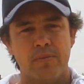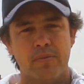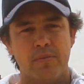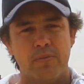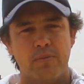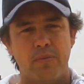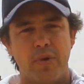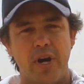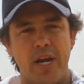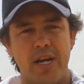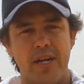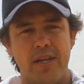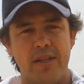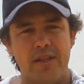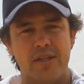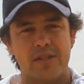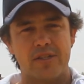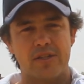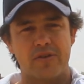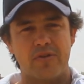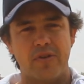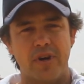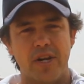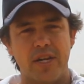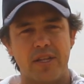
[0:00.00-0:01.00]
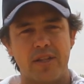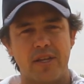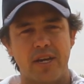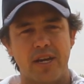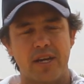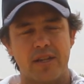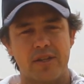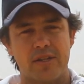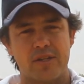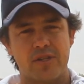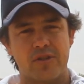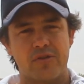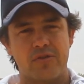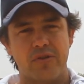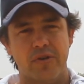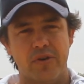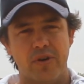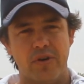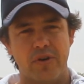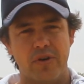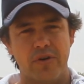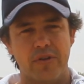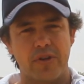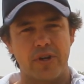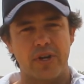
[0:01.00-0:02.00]
breaking the strength out of the
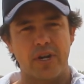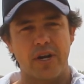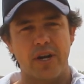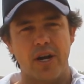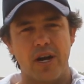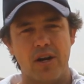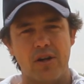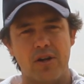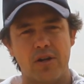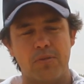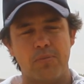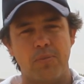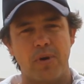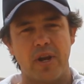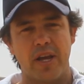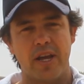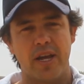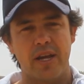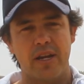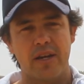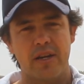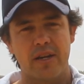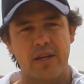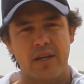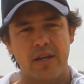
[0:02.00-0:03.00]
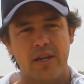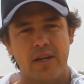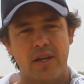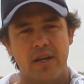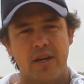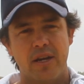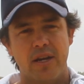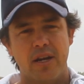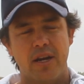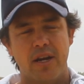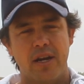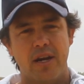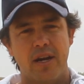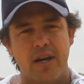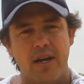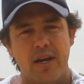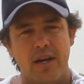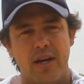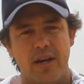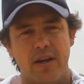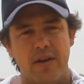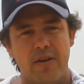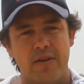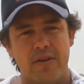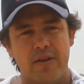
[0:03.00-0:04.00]
straw on the canola plant.
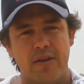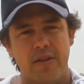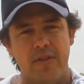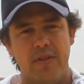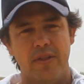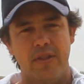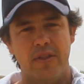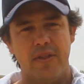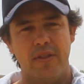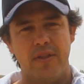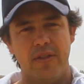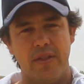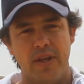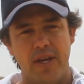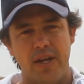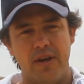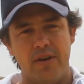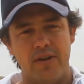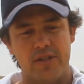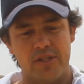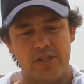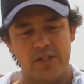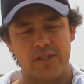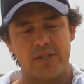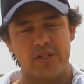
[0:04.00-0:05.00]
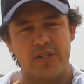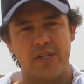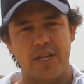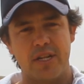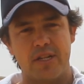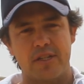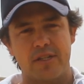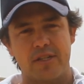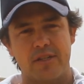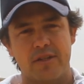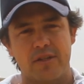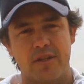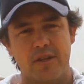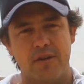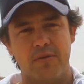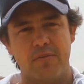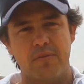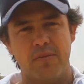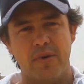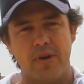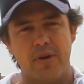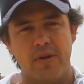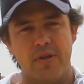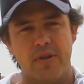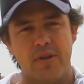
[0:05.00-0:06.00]
And there it just sits. The
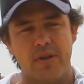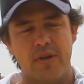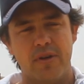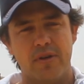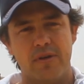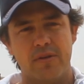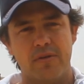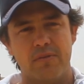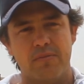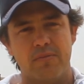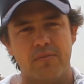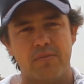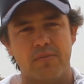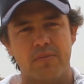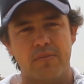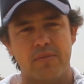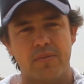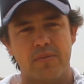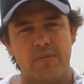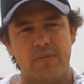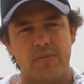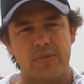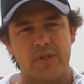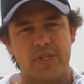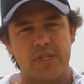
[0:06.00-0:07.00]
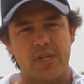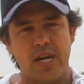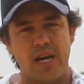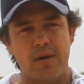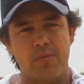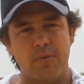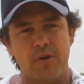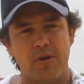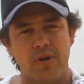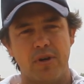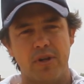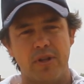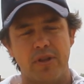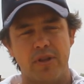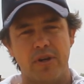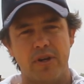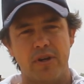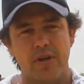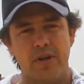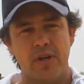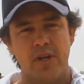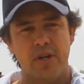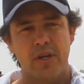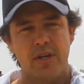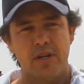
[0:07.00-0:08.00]
stubble and
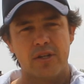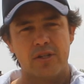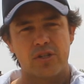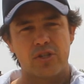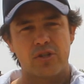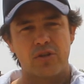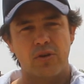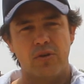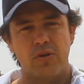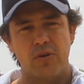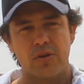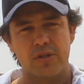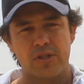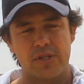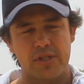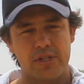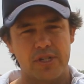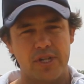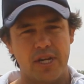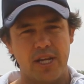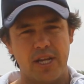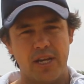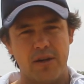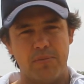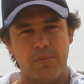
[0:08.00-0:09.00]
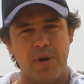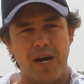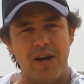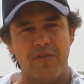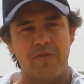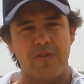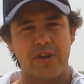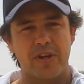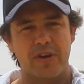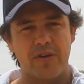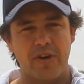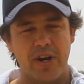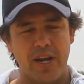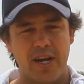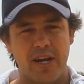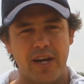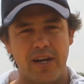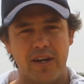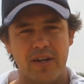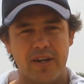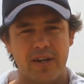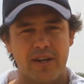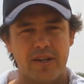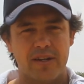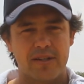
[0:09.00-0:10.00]
the stalks are sitting above the
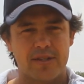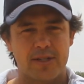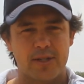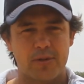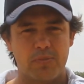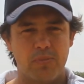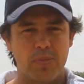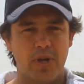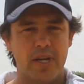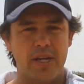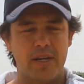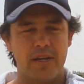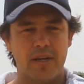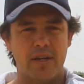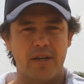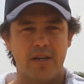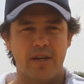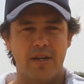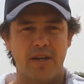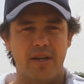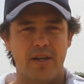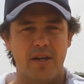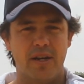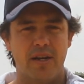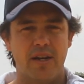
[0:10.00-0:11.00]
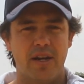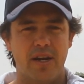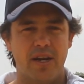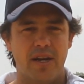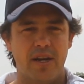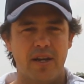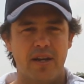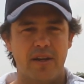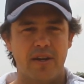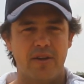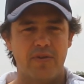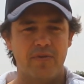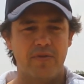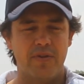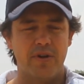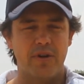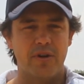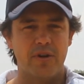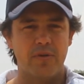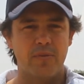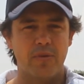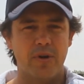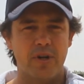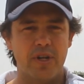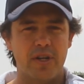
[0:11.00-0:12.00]
ground, split and
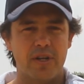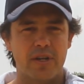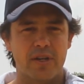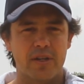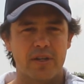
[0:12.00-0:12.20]
very weak.